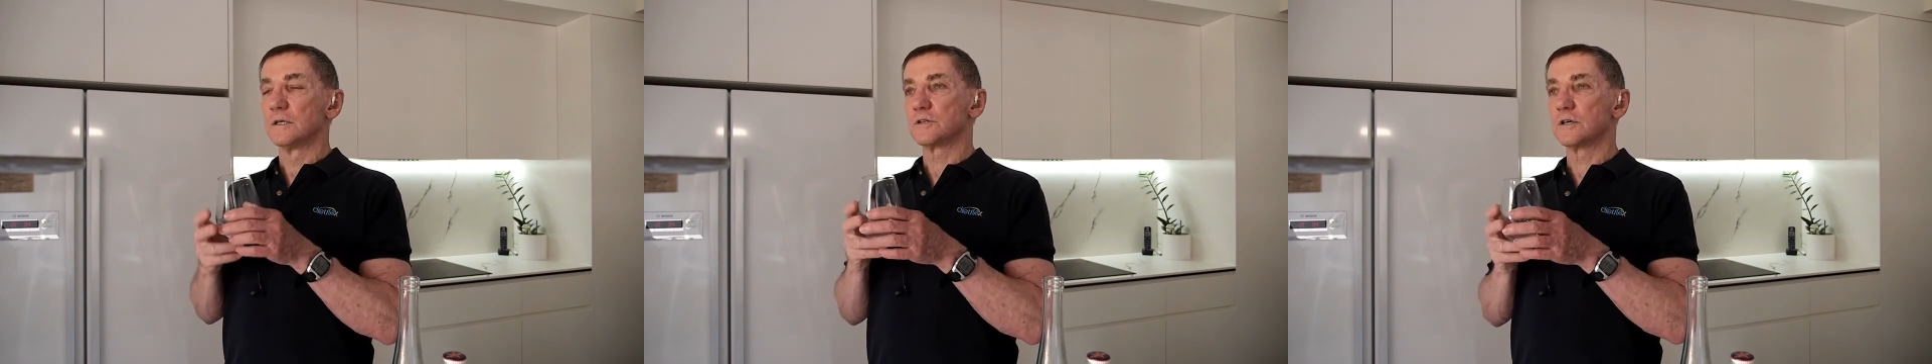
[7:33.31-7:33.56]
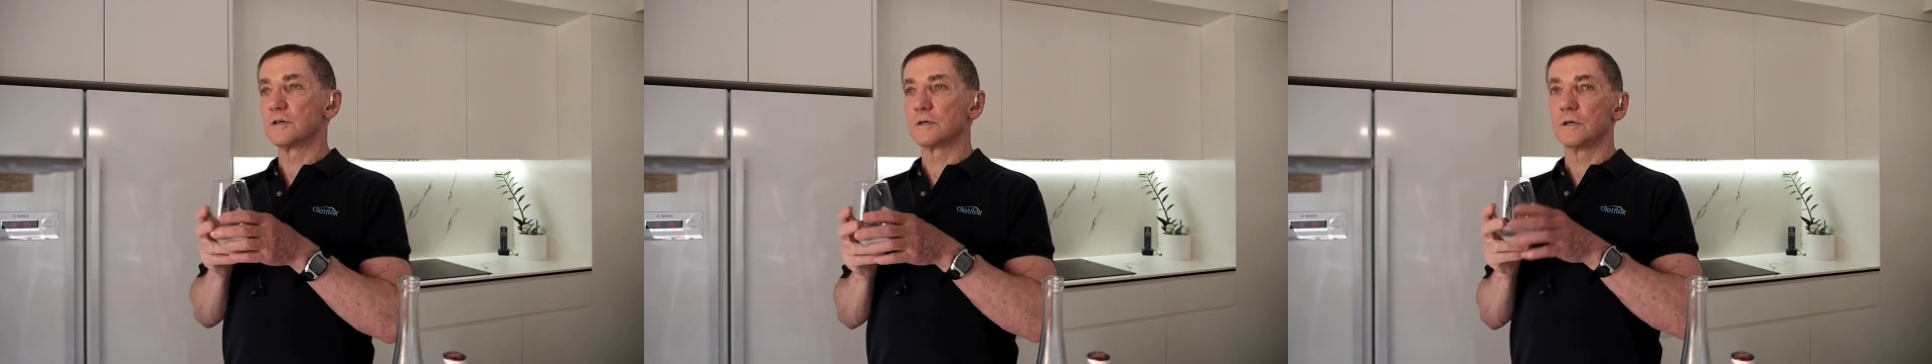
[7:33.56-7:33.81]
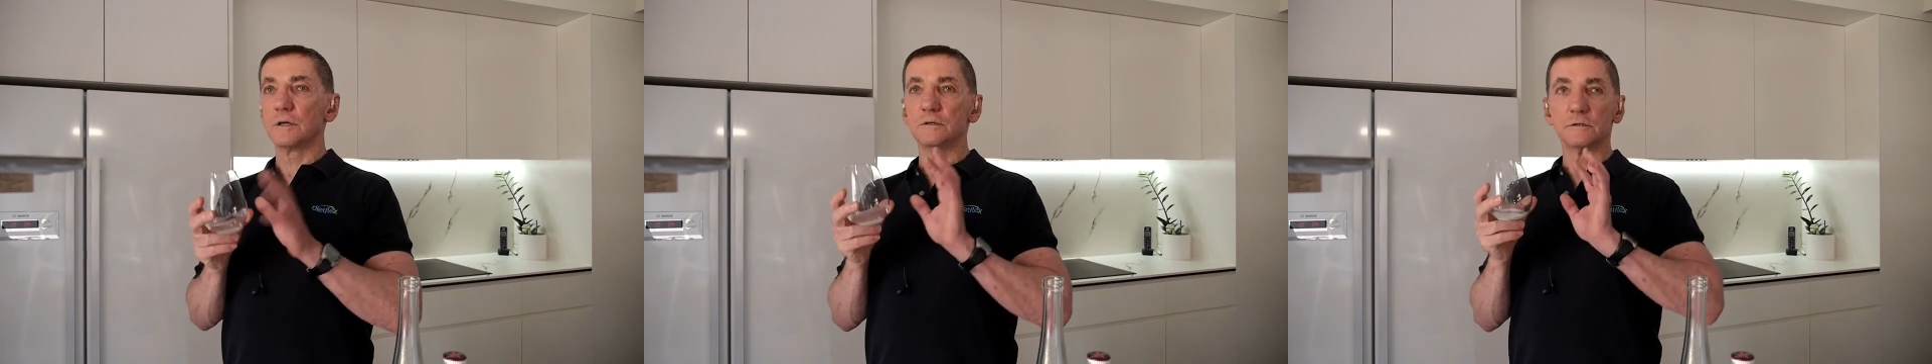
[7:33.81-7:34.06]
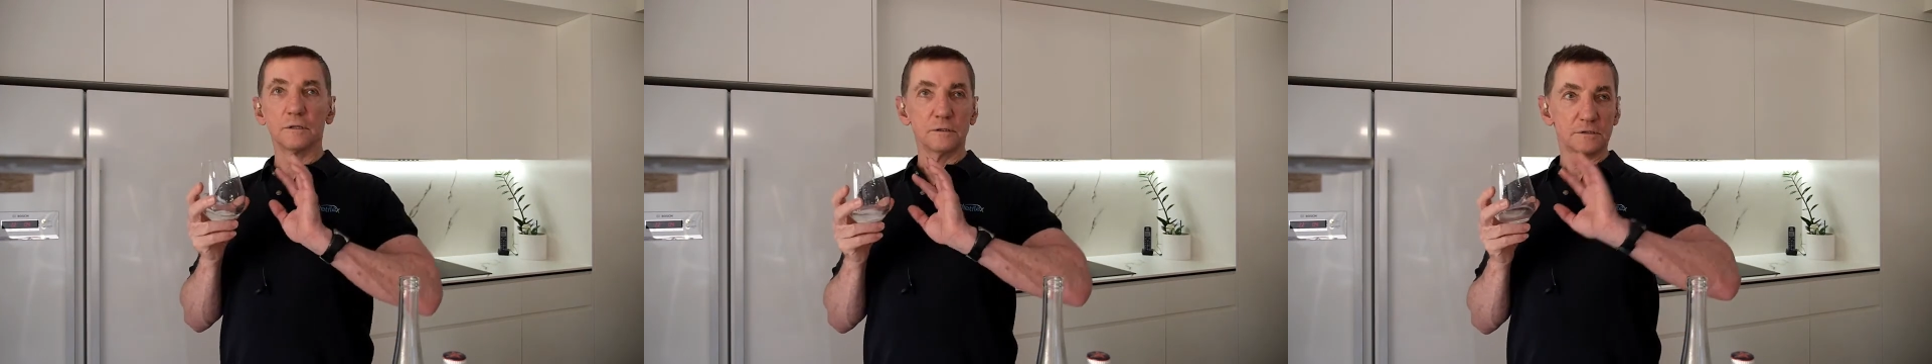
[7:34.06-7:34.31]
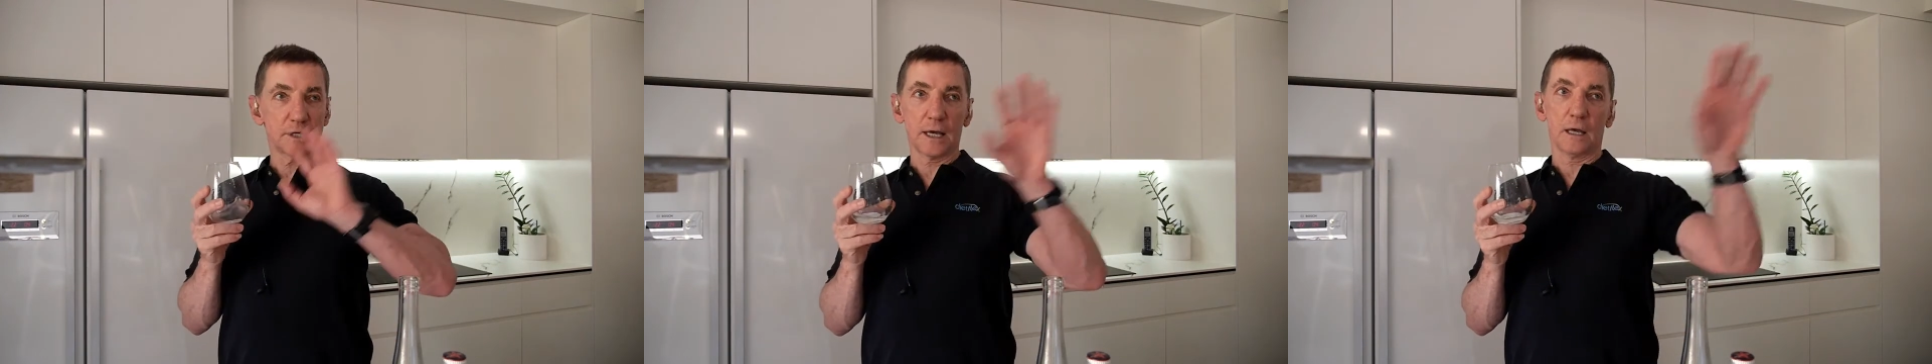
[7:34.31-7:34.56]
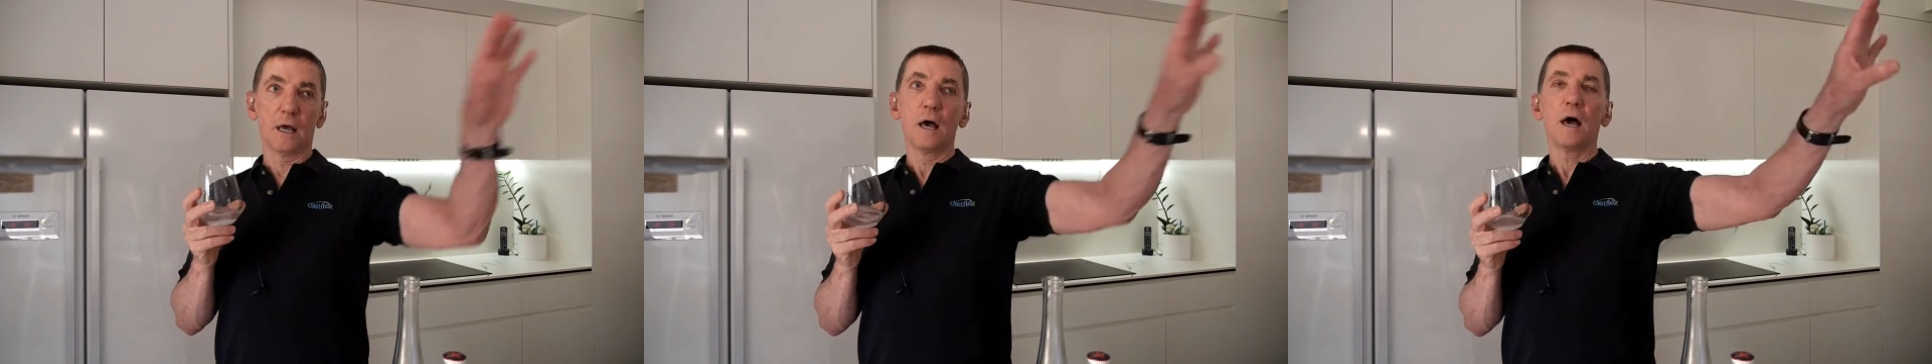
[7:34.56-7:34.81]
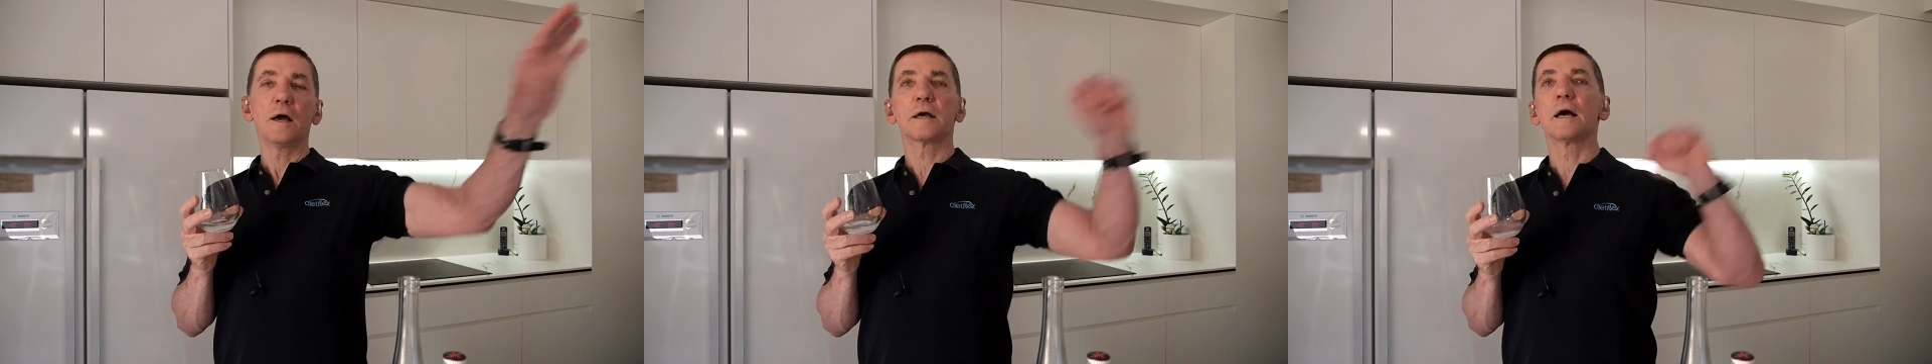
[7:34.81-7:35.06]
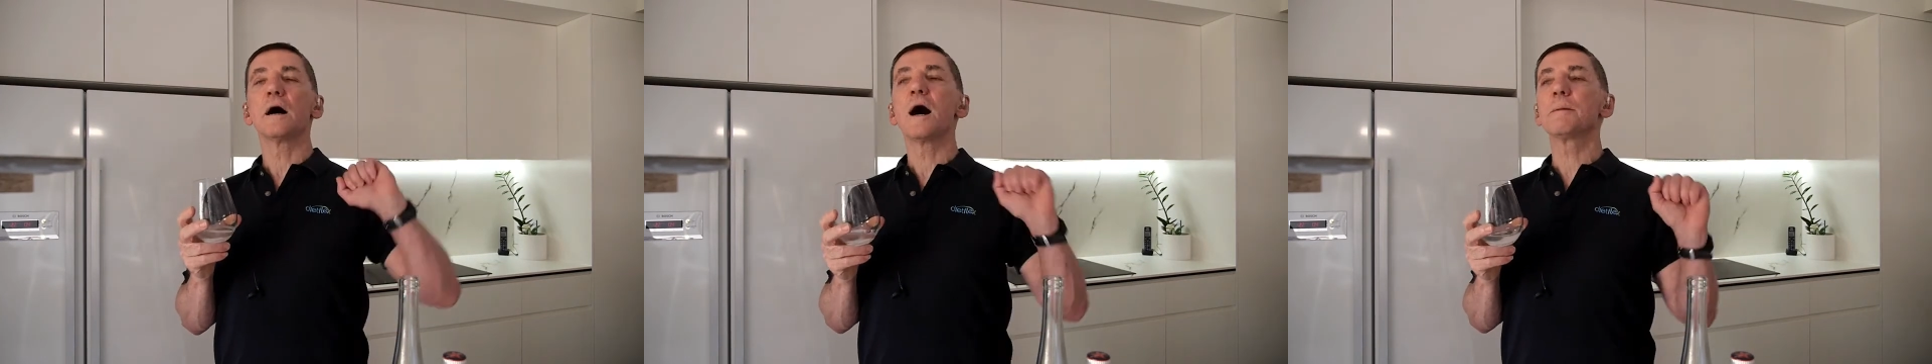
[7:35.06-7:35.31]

So you and say, okay,